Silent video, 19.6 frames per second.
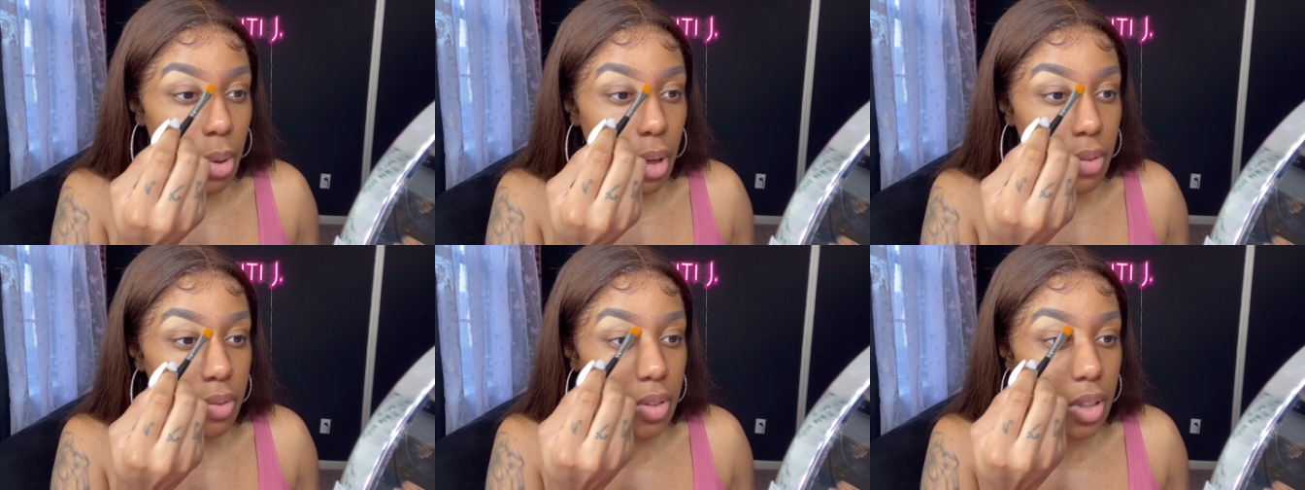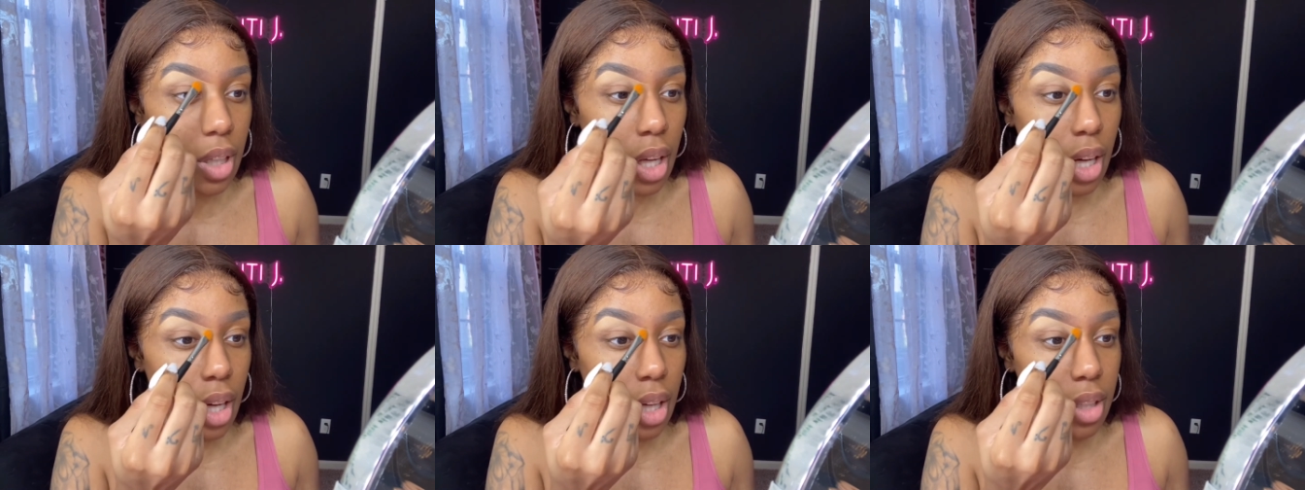after
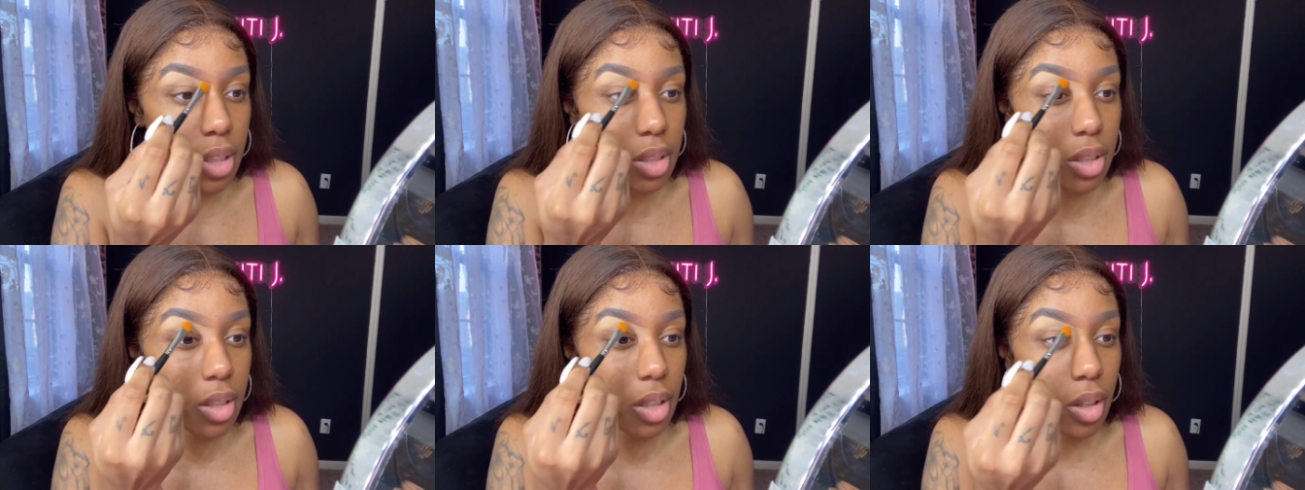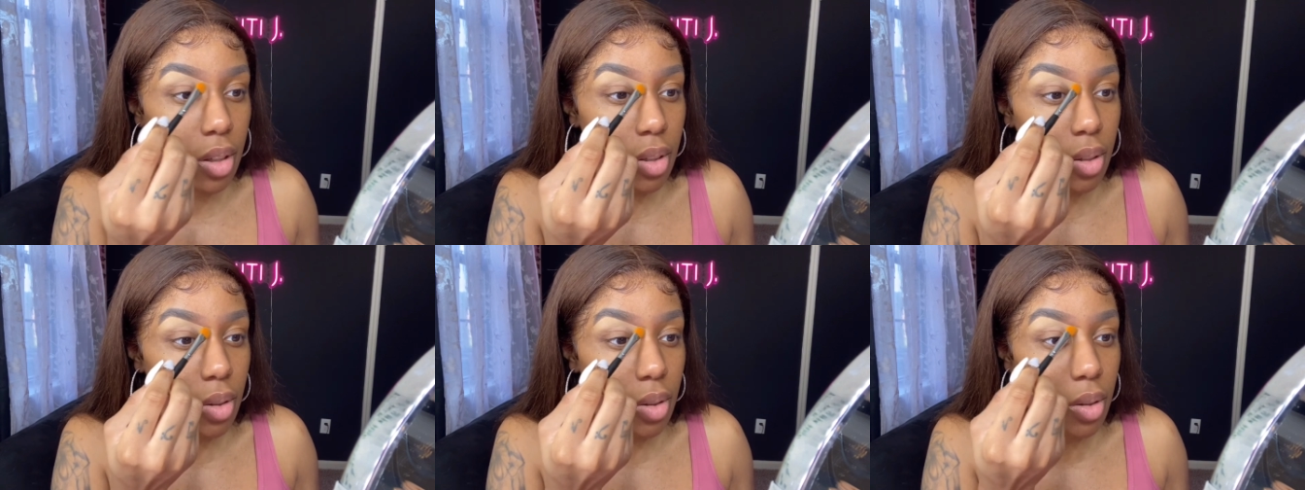that,
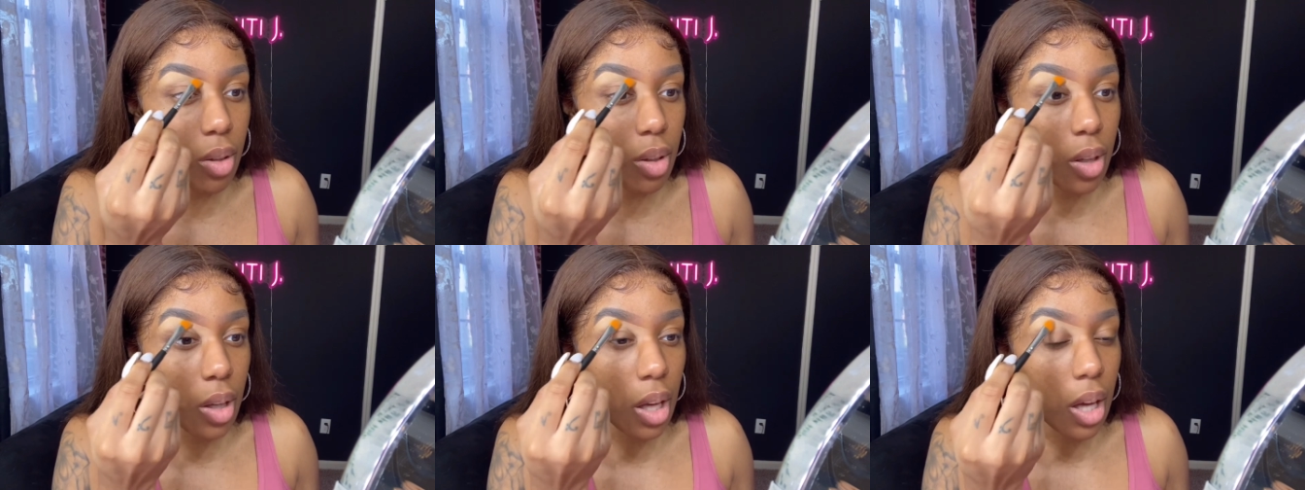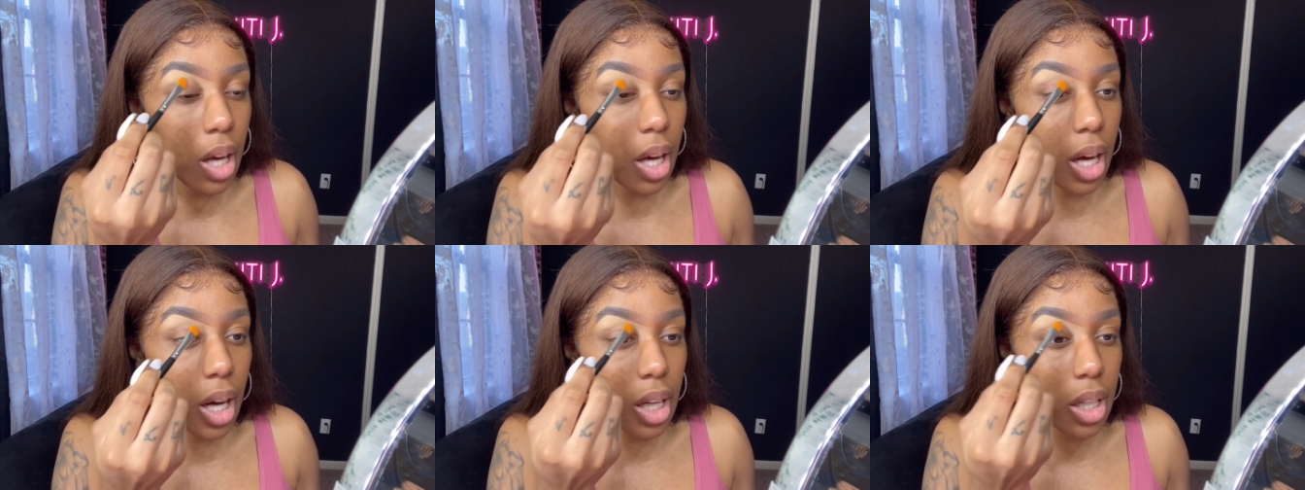so
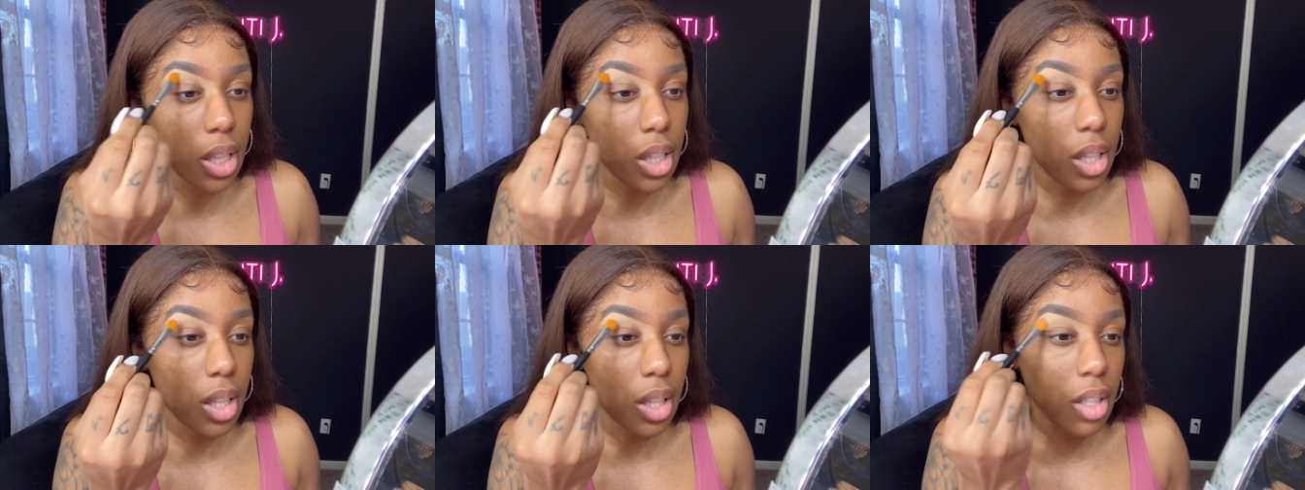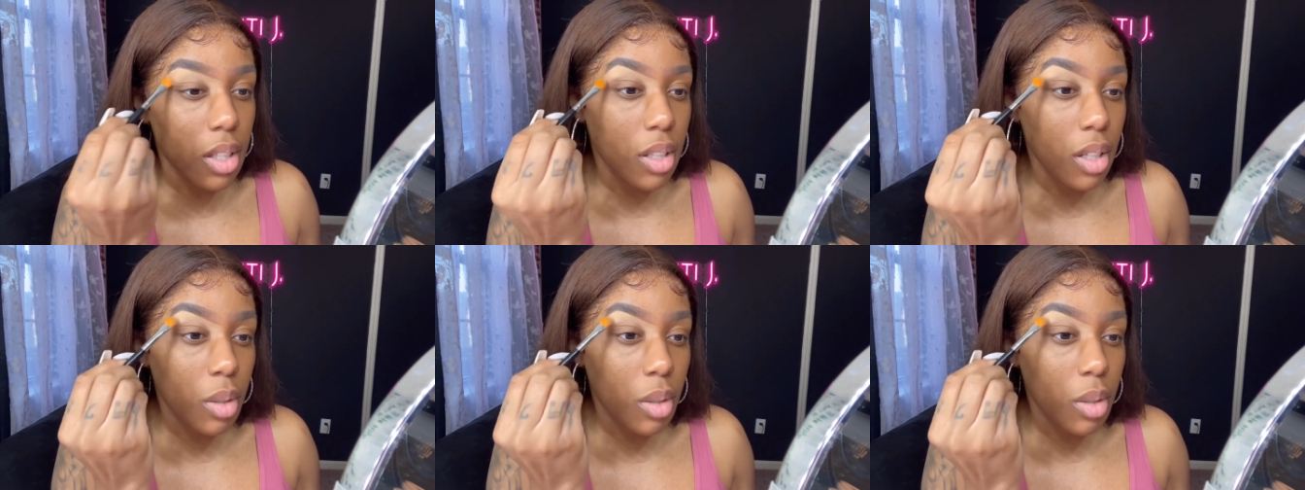I didn't.